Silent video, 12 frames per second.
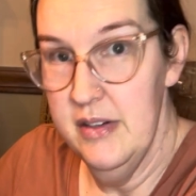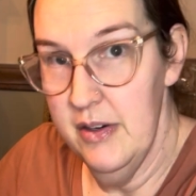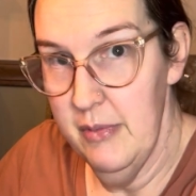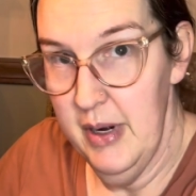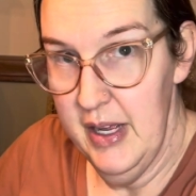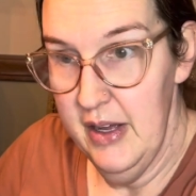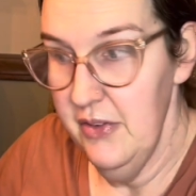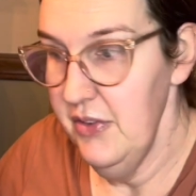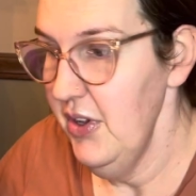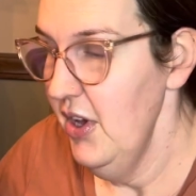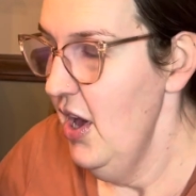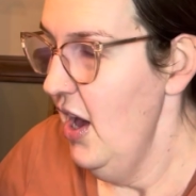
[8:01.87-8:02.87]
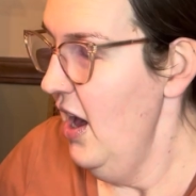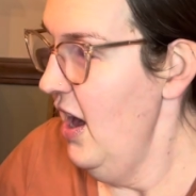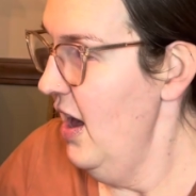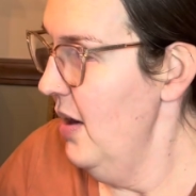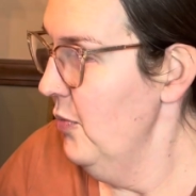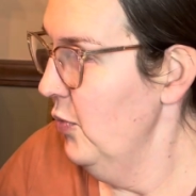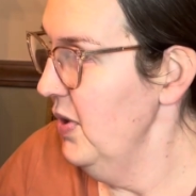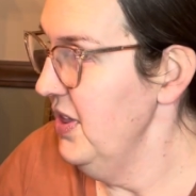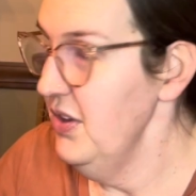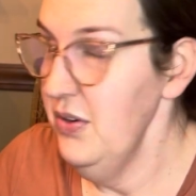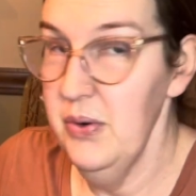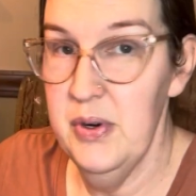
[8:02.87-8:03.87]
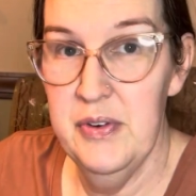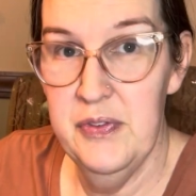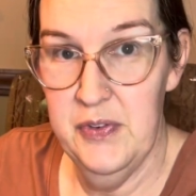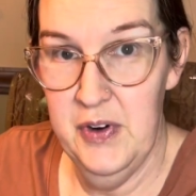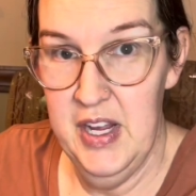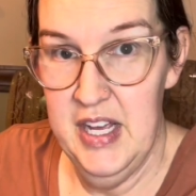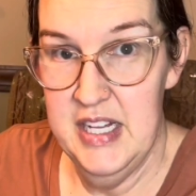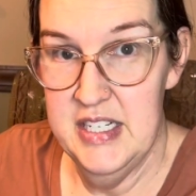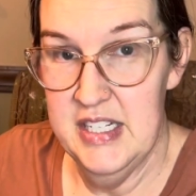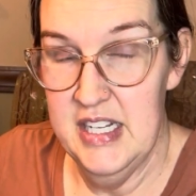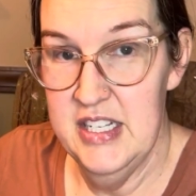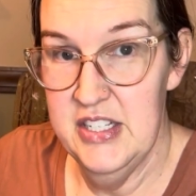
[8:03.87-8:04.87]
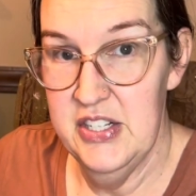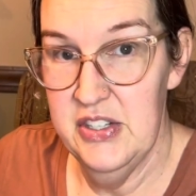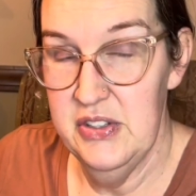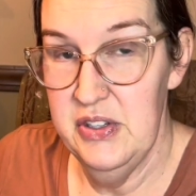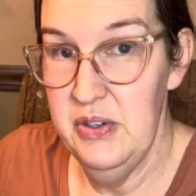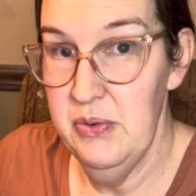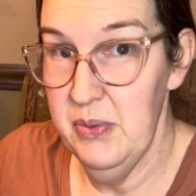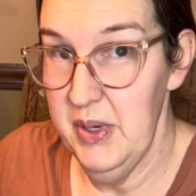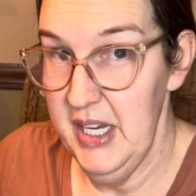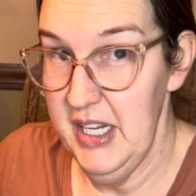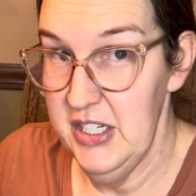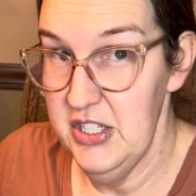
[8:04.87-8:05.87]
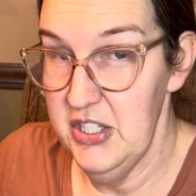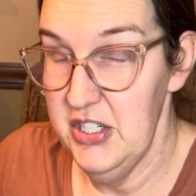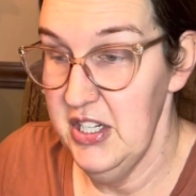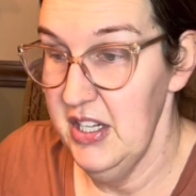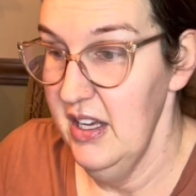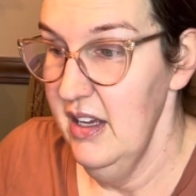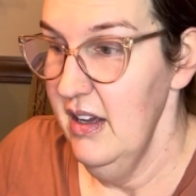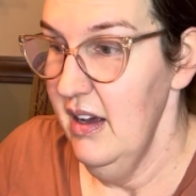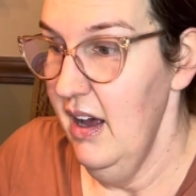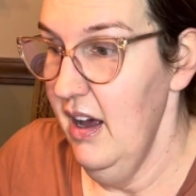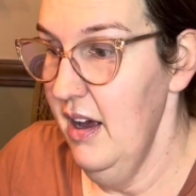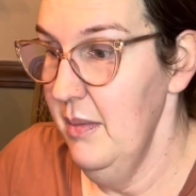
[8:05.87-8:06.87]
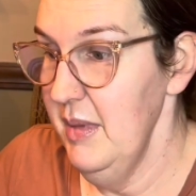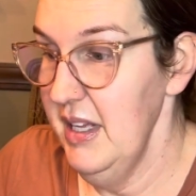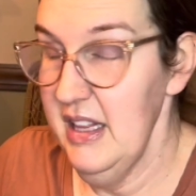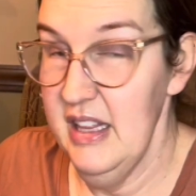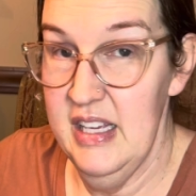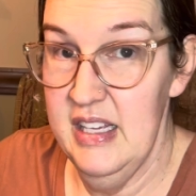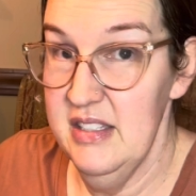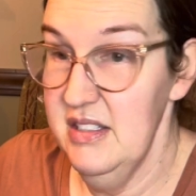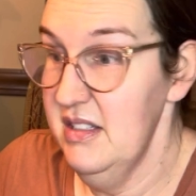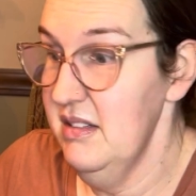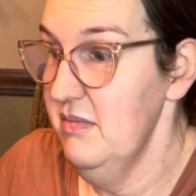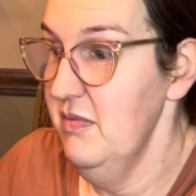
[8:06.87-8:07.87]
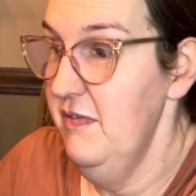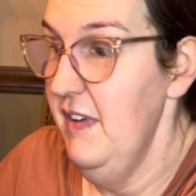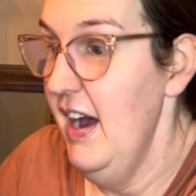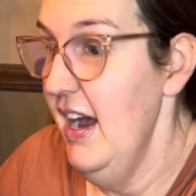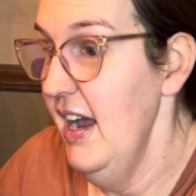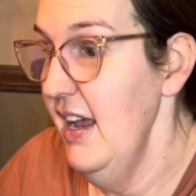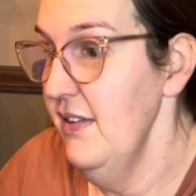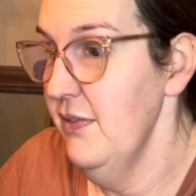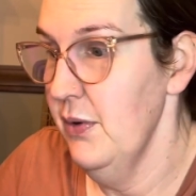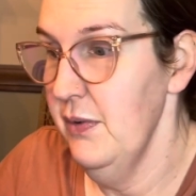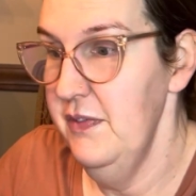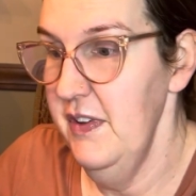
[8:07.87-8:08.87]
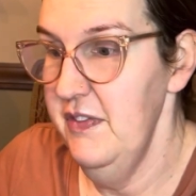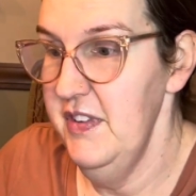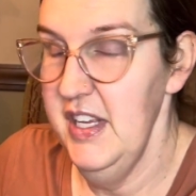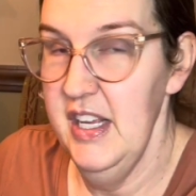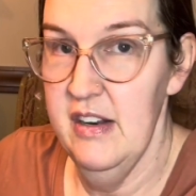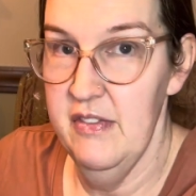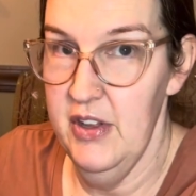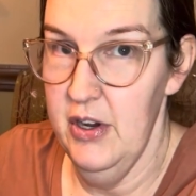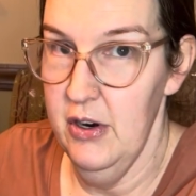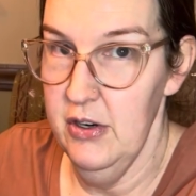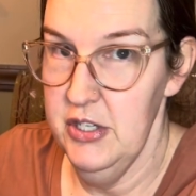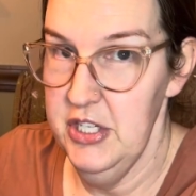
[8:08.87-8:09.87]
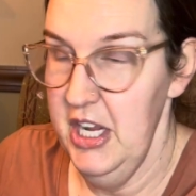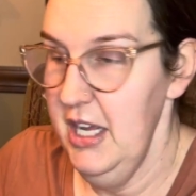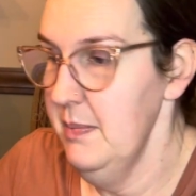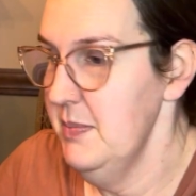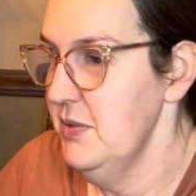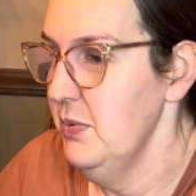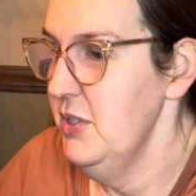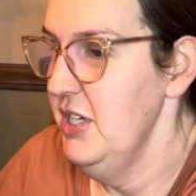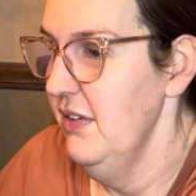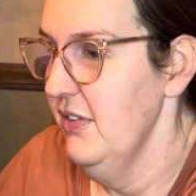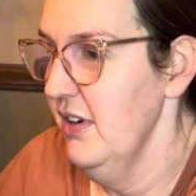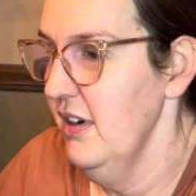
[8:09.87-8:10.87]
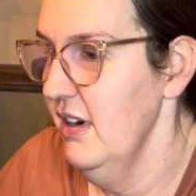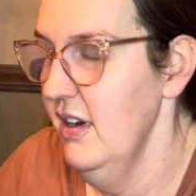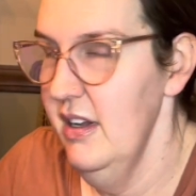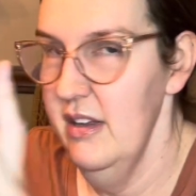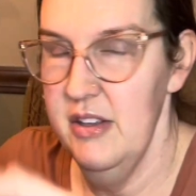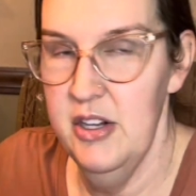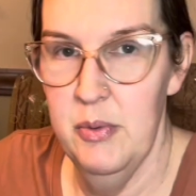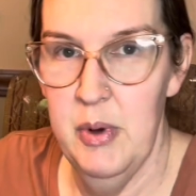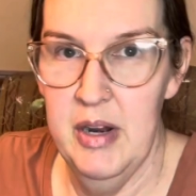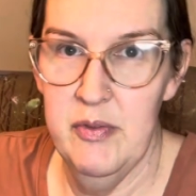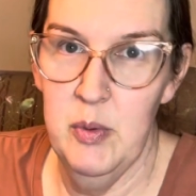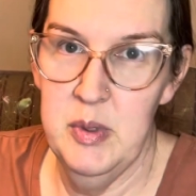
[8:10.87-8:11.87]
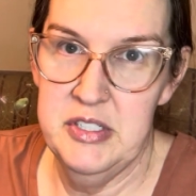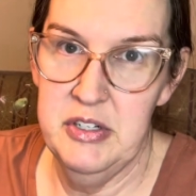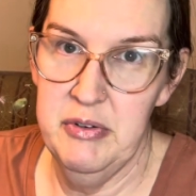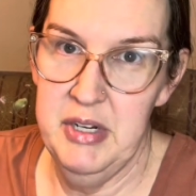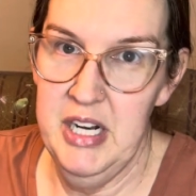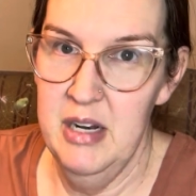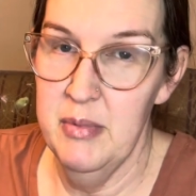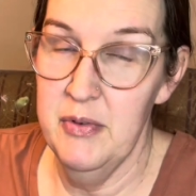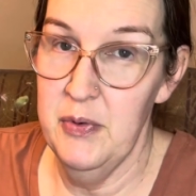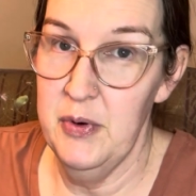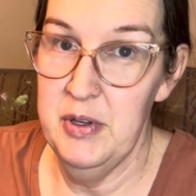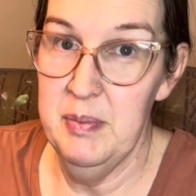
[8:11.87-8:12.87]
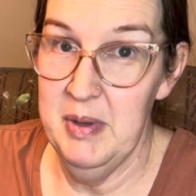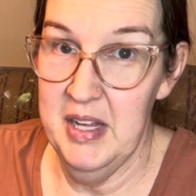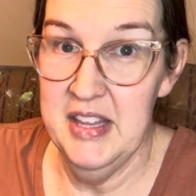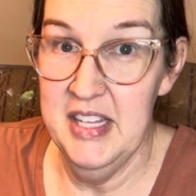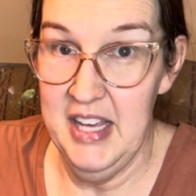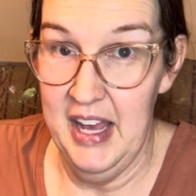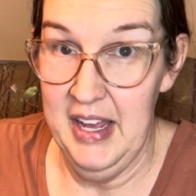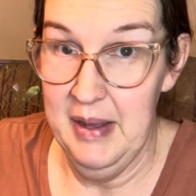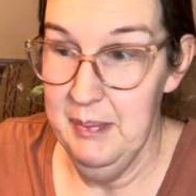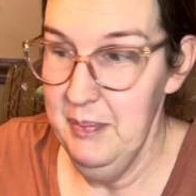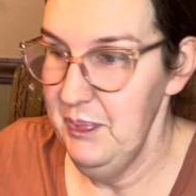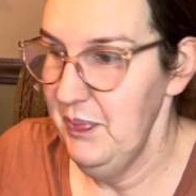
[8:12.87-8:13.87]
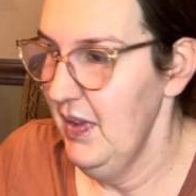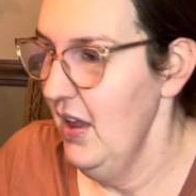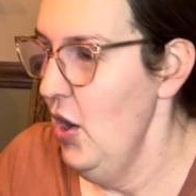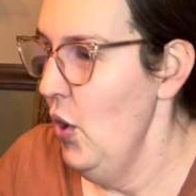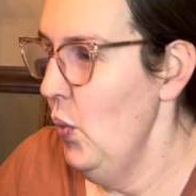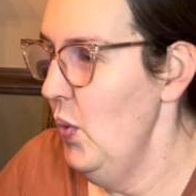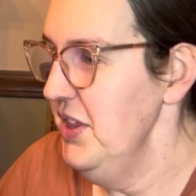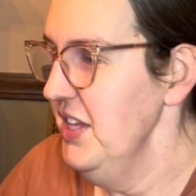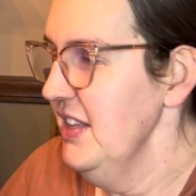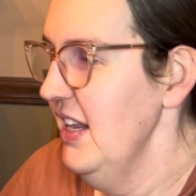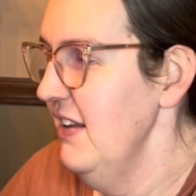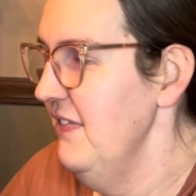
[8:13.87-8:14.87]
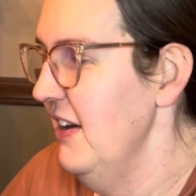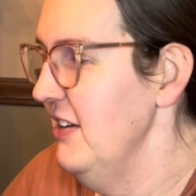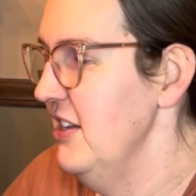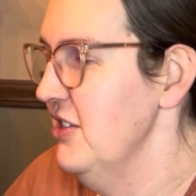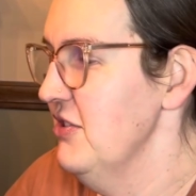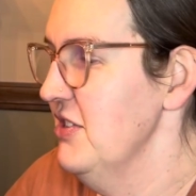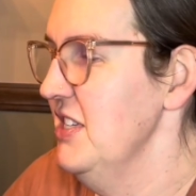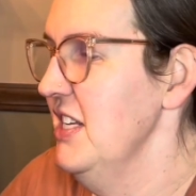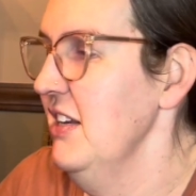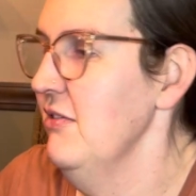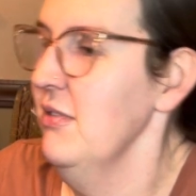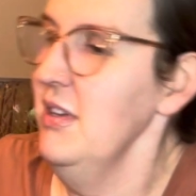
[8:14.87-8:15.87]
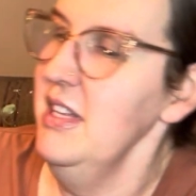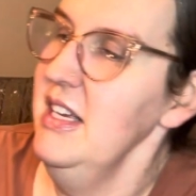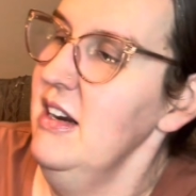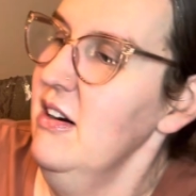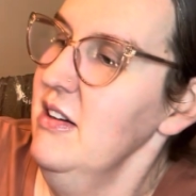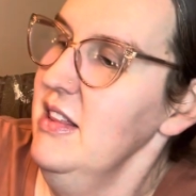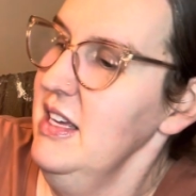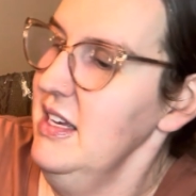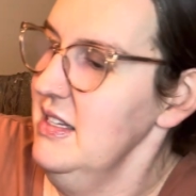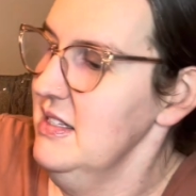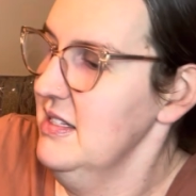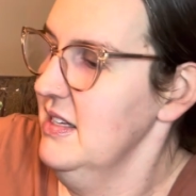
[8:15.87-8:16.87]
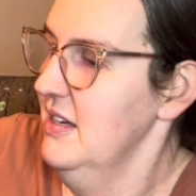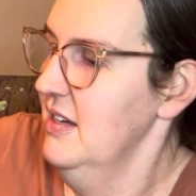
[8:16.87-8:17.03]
and round with your friend until you reached at least 5 or 15 of the heart shapes, whichever, whatever was agreed on before you played the game. One thing that I found interesting really are these